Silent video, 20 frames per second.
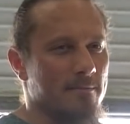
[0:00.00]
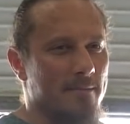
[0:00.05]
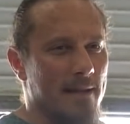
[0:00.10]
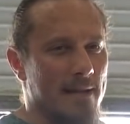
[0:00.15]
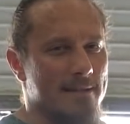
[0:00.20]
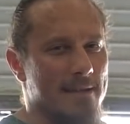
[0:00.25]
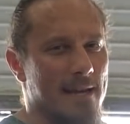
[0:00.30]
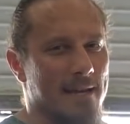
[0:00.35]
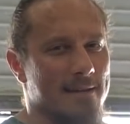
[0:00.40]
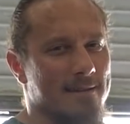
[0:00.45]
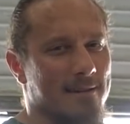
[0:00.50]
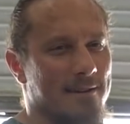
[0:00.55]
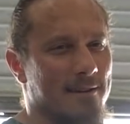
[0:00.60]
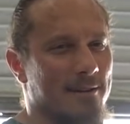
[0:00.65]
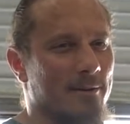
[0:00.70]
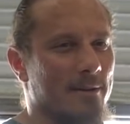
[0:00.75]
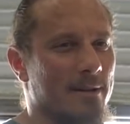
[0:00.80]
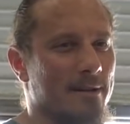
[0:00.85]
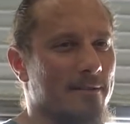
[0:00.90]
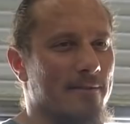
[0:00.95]
That takes a
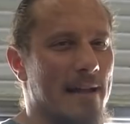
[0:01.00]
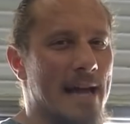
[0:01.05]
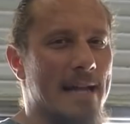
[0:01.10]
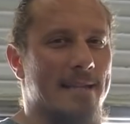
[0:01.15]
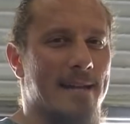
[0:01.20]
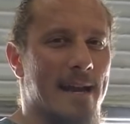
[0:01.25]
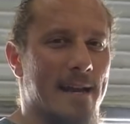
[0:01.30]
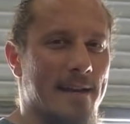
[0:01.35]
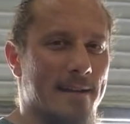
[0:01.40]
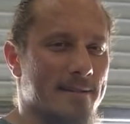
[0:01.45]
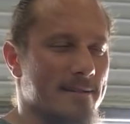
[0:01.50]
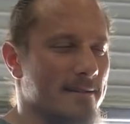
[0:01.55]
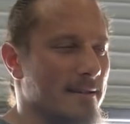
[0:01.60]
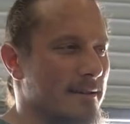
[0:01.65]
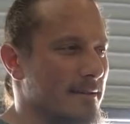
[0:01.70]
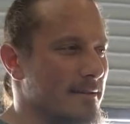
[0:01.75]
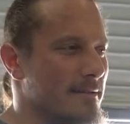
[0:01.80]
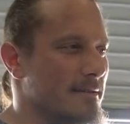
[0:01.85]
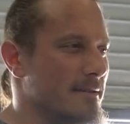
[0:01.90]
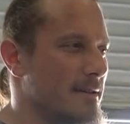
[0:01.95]
degree of lat tightness,
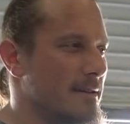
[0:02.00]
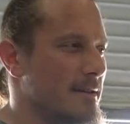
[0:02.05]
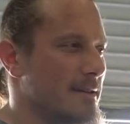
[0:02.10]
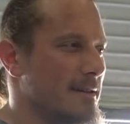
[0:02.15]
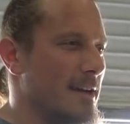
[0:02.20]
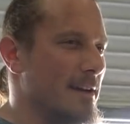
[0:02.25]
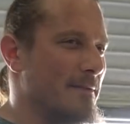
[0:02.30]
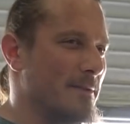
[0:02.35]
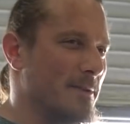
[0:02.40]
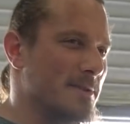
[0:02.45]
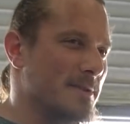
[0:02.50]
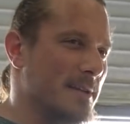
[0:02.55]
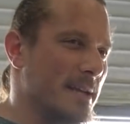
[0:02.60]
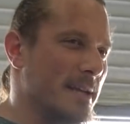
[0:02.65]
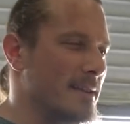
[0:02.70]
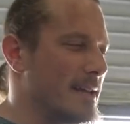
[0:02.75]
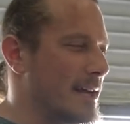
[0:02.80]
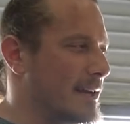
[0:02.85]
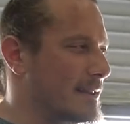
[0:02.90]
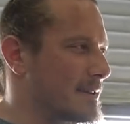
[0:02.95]
and if you
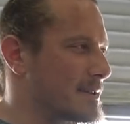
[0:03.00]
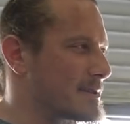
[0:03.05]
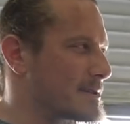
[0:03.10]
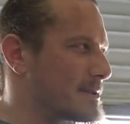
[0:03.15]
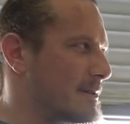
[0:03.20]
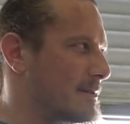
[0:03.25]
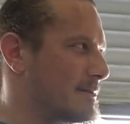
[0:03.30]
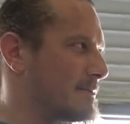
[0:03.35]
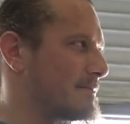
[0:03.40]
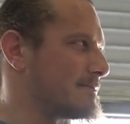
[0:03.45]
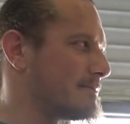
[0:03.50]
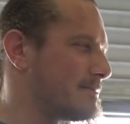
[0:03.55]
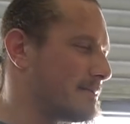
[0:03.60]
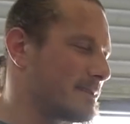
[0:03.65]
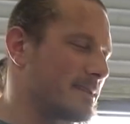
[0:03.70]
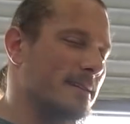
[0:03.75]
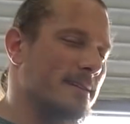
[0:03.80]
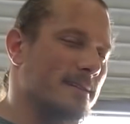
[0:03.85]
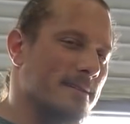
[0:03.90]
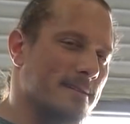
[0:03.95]
see like the sternum
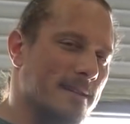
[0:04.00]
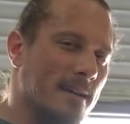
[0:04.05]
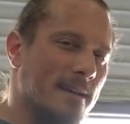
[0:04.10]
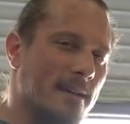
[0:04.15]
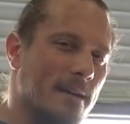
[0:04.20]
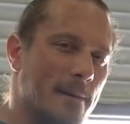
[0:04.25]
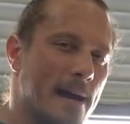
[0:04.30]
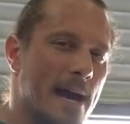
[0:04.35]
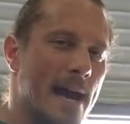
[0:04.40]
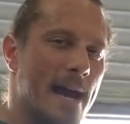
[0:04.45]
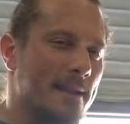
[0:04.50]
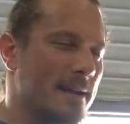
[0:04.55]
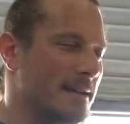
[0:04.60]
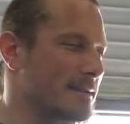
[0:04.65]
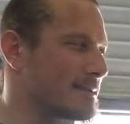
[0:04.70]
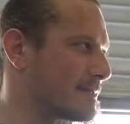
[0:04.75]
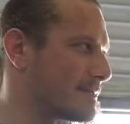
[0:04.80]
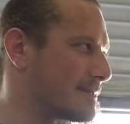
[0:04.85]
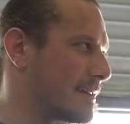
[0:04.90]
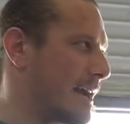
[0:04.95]
sticking up high,
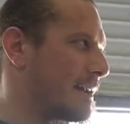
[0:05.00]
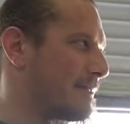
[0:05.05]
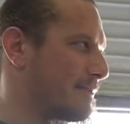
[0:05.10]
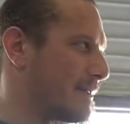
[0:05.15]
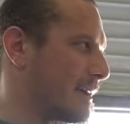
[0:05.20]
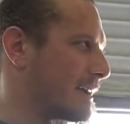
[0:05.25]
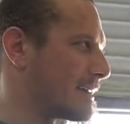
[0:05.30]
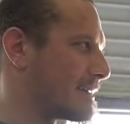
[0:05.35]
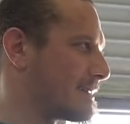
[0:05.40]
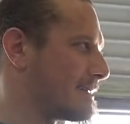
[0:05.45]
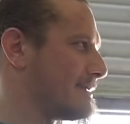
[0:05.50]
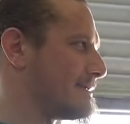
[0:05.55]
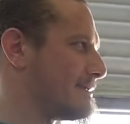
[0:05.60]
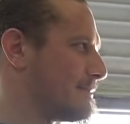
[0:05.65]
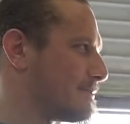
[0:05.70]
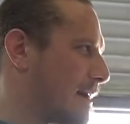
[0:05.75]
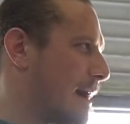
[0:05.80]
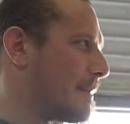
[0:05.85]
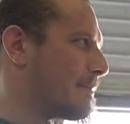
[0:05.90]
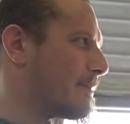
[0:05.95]
that's the sign of like
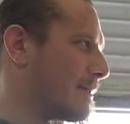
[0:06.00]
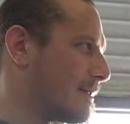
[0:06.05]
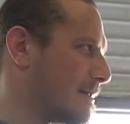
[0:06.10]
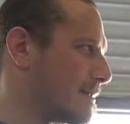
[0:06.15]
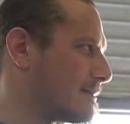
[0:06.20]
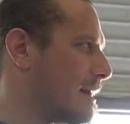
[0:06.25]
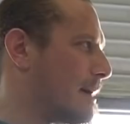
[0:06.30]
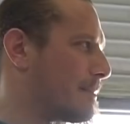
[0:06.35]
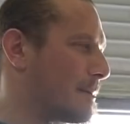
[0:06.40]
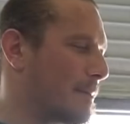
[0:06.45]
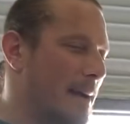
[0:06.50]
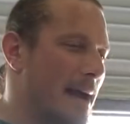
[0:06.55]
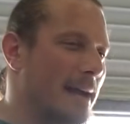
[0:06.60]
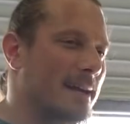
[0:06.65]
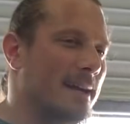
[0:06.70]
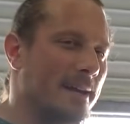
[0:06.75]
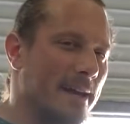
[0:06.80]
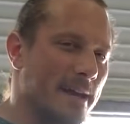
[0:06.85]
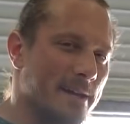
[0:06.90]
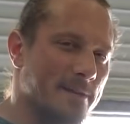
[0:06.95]
proper upper
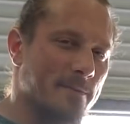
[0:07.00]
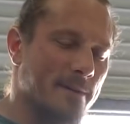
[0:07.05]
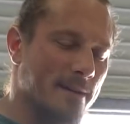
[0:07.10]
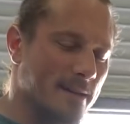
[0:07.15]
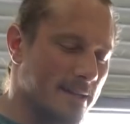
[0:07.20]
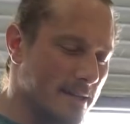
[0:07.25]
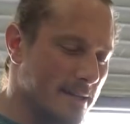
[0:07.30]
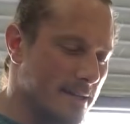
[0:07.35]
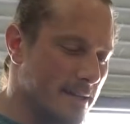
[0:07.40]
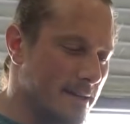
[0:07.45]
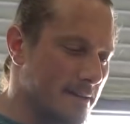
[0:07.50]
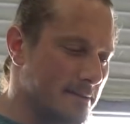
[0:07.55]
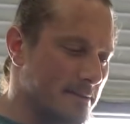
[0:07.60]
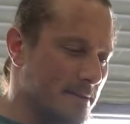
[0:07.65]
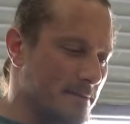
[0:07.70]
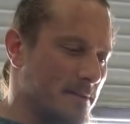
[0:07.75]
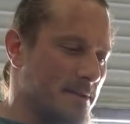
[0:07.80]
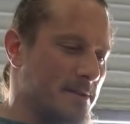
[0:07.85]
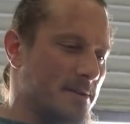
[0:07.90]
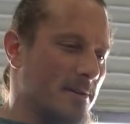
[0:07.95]
back engagement.
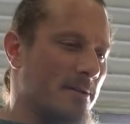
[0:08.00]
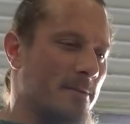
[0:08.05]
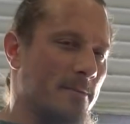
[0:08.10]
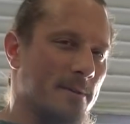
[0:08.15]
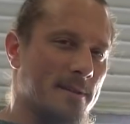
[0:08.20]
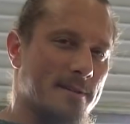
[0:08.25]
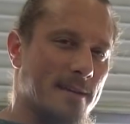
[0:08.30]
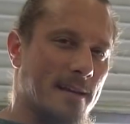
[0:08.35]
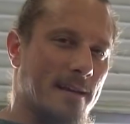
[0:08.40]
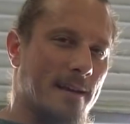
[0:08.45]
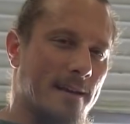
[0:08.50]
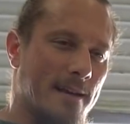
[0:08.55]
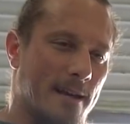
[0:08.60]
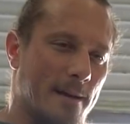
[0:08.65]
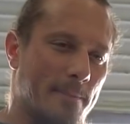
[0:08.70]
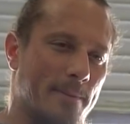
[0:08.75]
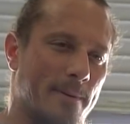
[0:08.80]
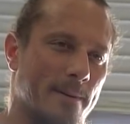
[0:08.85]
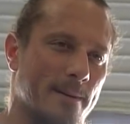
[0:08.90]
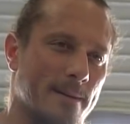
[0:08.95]
So if the sternum is sticking up,